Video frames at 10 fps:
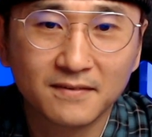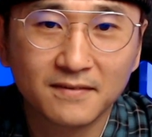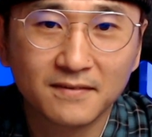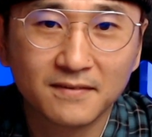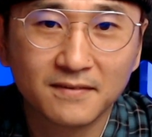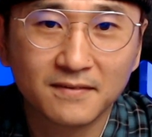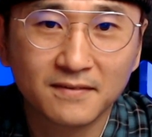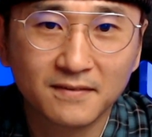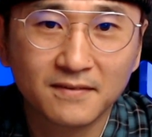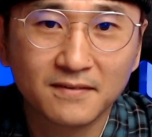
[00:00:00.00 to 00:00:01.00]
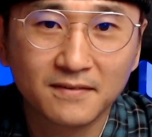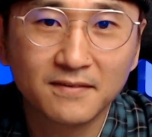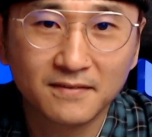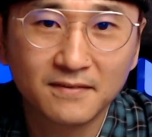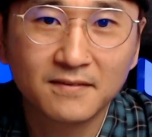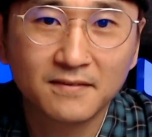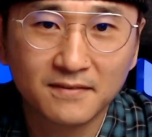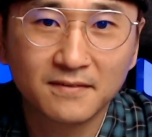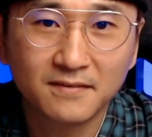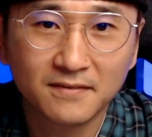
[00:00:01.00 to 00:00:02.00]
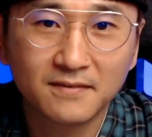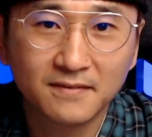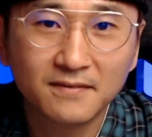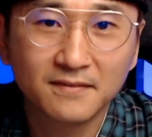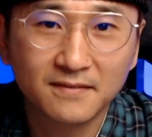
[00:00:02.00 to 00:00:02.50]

The person shown says nothing.